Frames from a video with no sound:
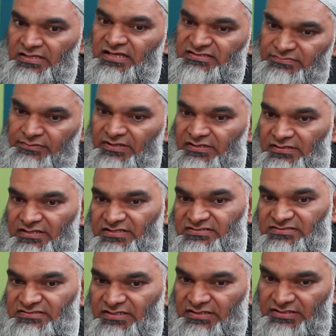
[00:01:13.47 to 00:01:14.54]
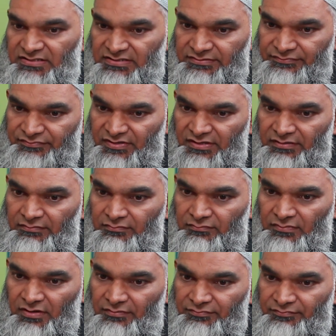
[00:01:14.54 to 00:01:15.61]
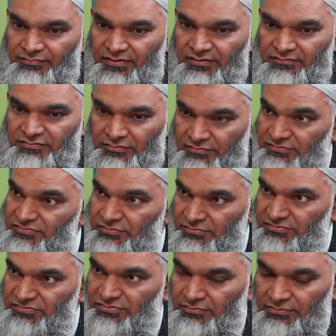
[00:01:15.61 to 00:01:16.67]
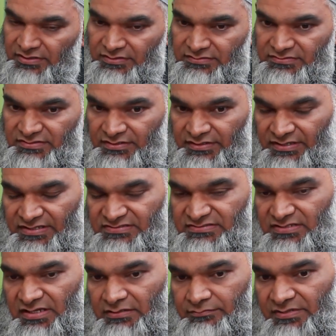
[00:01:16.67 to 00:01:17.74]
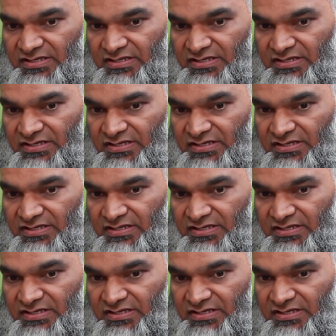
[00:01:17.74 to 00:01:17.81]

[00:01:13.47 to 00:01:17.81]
he explained this to a great extent,